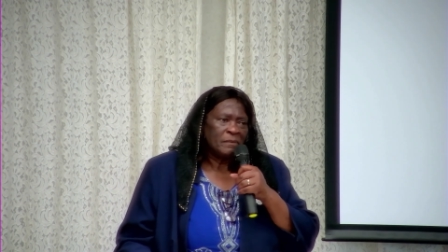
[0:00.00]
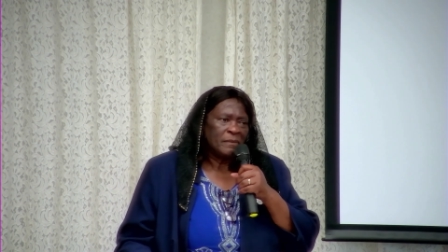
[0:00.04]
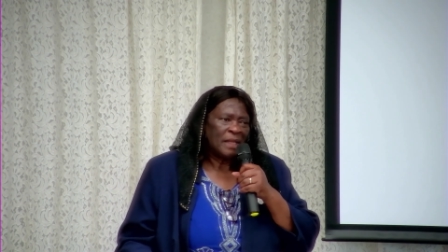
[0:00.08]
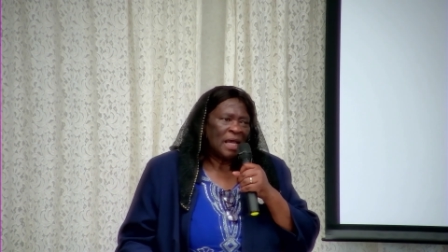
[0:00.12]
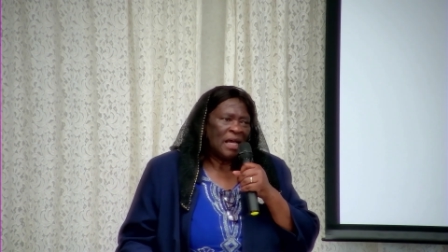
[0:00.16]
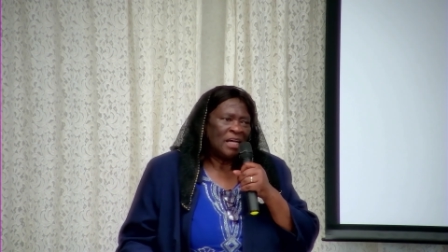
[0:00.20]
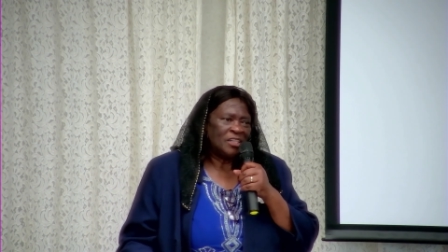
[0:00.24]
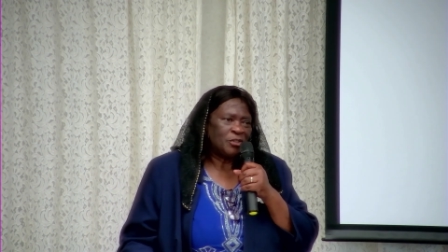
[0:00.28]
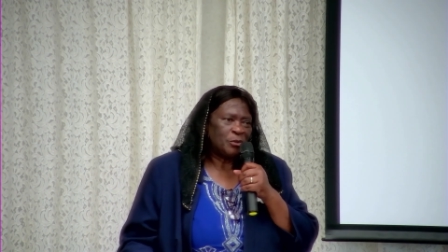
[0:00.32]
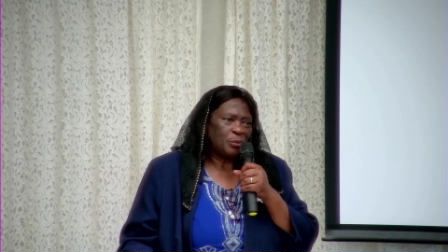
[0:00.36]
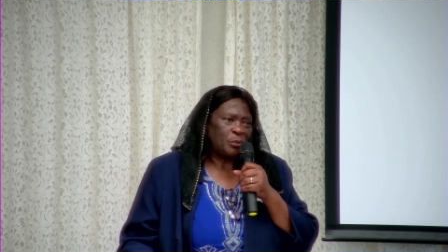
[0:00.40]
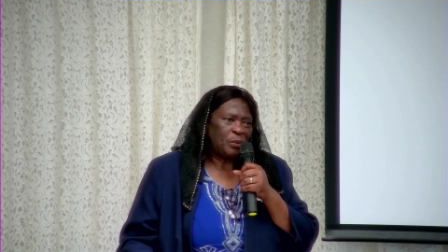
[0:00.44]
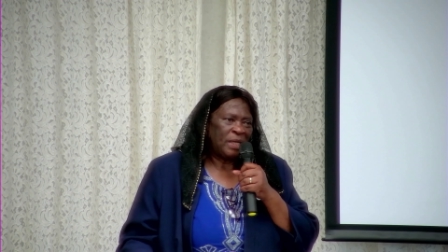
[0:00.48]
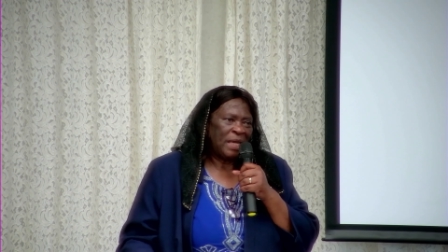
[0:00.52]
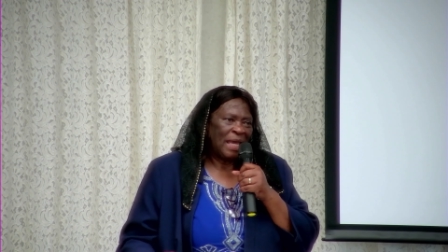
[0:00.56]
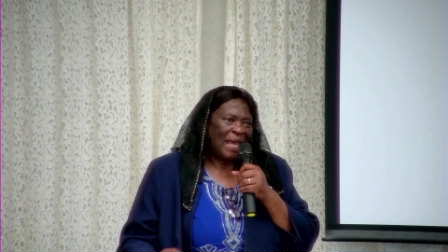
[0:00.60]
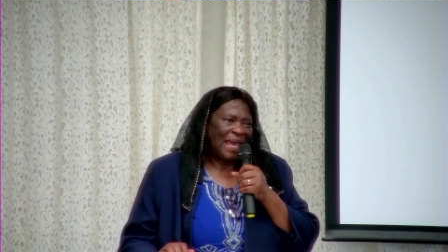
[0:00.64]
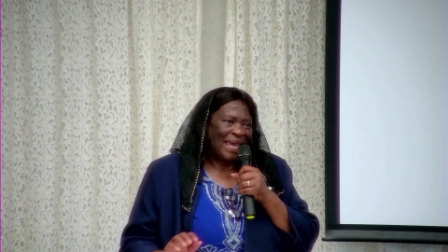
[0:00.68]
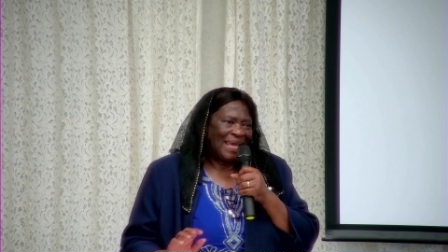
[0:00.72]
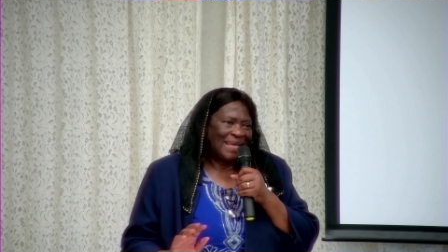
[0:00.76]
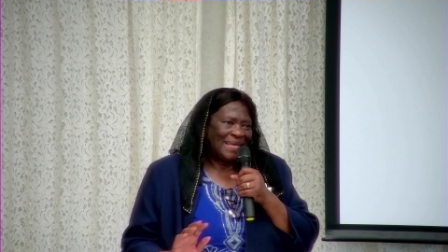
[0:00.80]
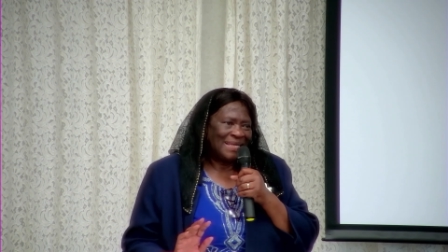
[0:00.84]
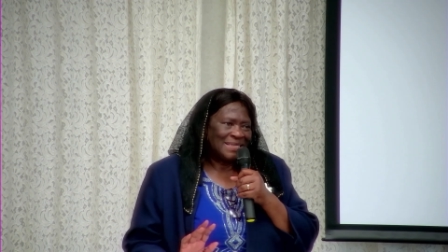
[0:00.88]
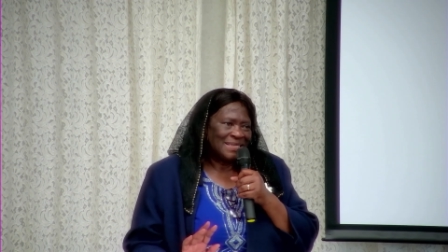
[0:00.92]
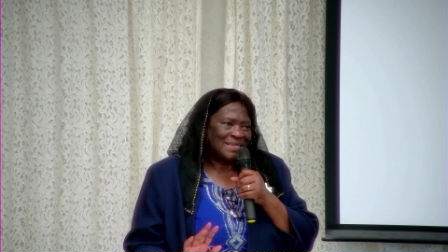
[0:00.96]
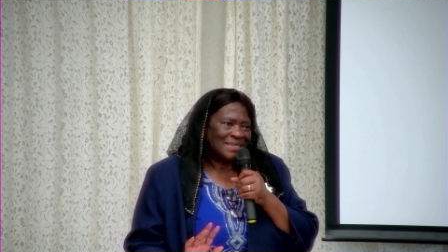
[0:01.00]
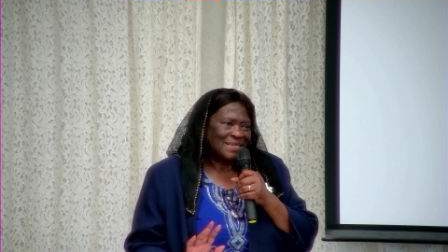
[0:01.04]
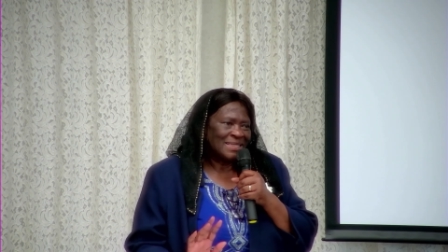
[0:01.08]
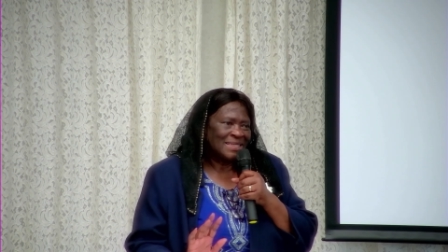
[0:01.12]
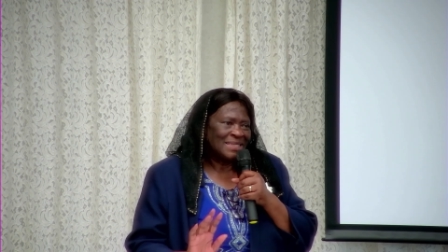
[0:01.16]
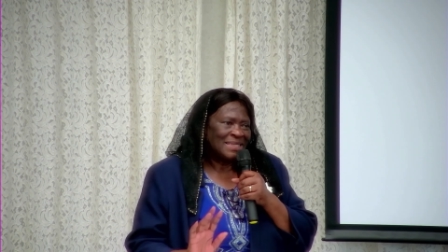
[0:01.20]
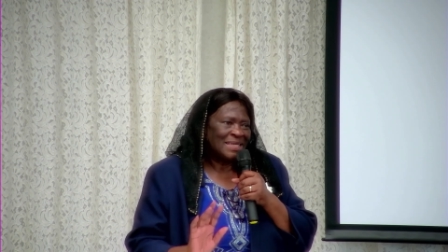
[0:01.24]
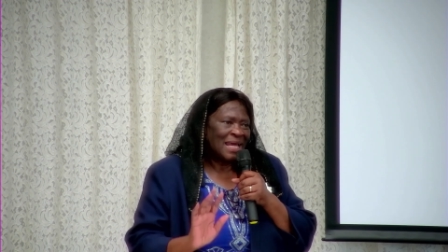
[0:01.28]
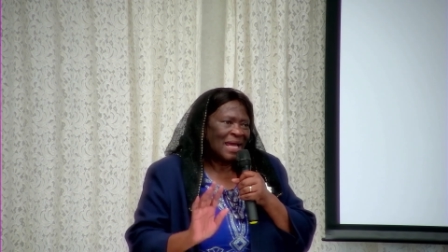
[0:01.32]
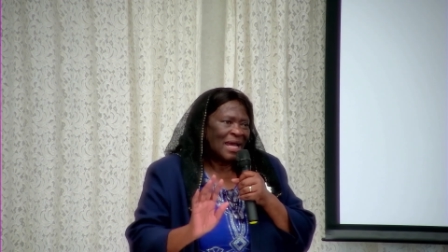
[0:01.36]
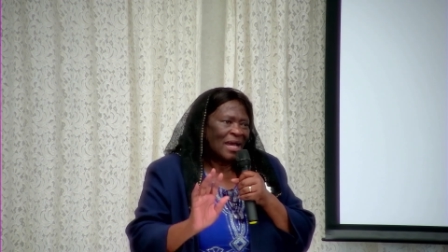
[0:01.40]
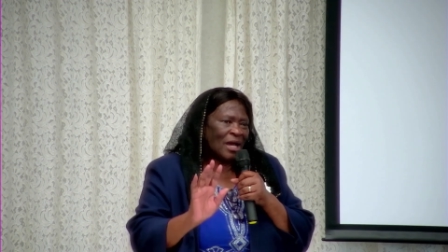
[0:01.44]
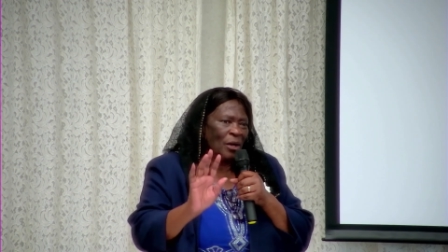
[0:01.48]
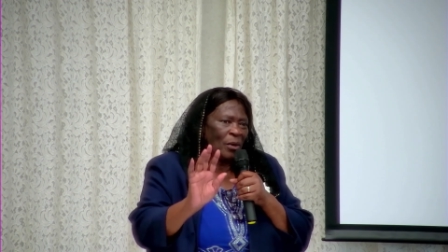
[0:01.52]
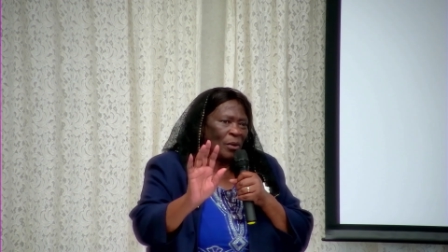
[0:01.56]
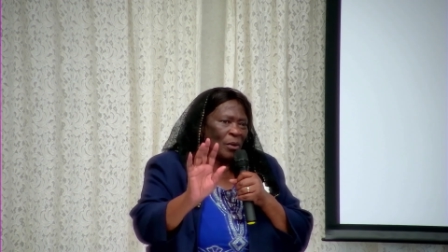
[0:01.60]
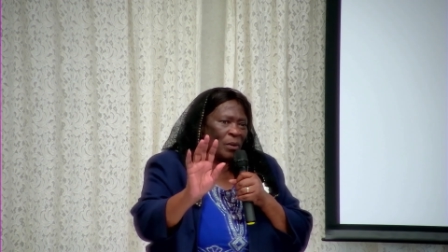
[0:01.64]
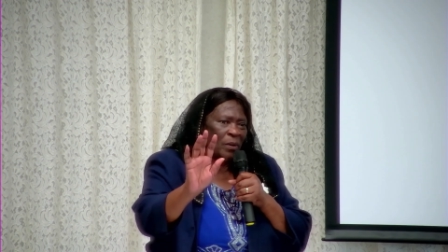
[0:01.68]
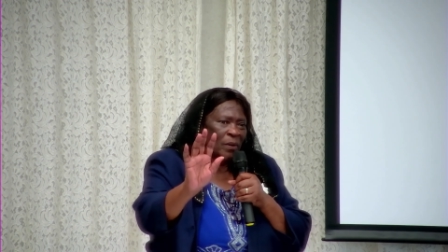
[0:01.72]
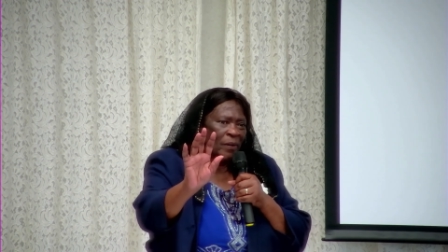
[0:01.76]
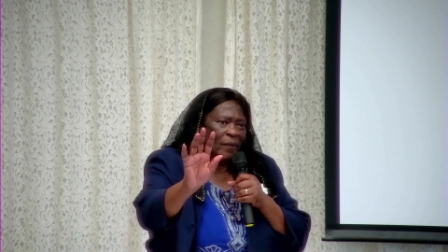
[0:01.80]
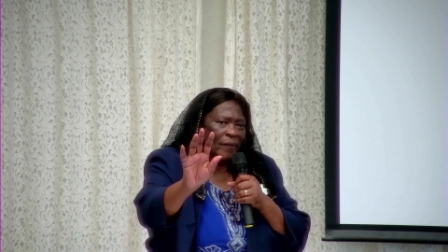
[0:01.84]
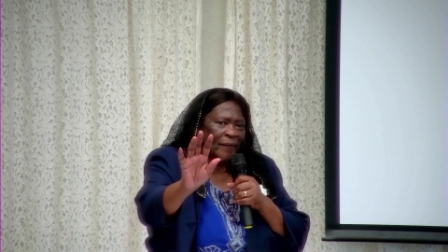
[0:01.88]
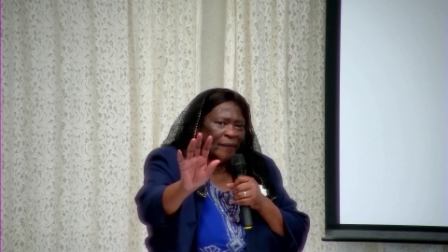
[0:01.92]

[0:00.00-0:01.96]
as we enter now